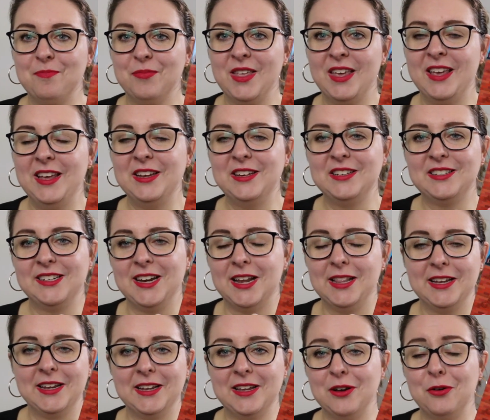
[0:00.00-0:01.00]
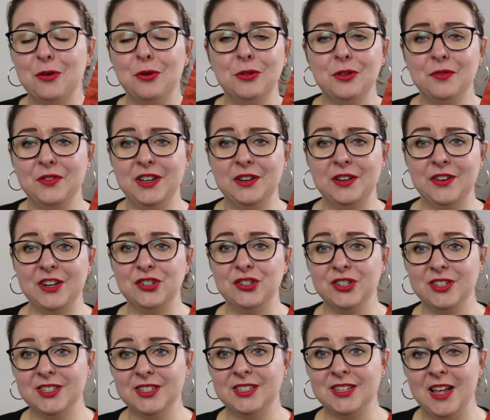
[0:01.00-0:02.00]
he is telling all of the
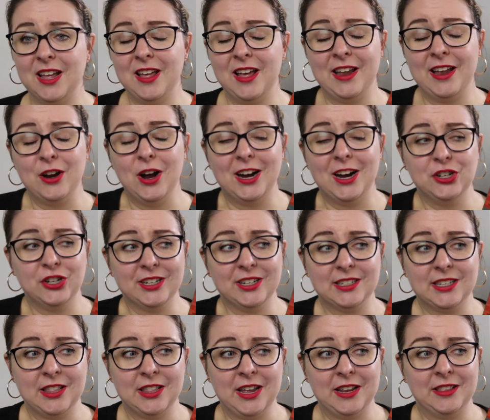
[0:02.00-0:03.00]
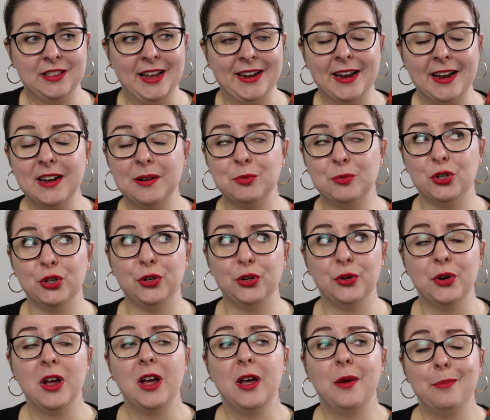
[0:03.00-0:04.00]
adventures and hijinks that they get up to